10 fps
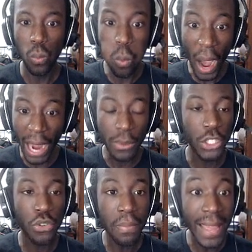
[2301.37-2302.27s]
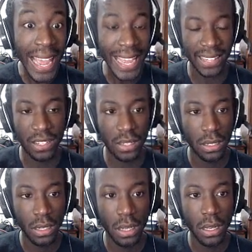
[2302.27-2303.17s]
Why would you
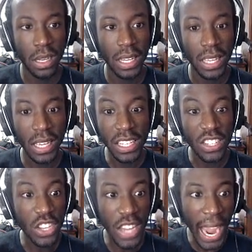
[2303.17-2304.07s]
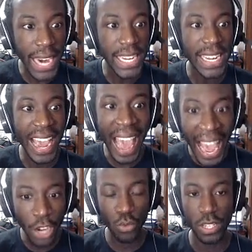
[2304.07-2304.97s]
miss? It's 90
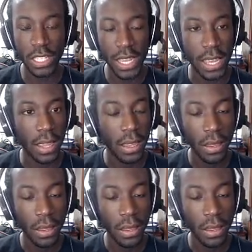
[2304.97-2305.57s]
accuracy.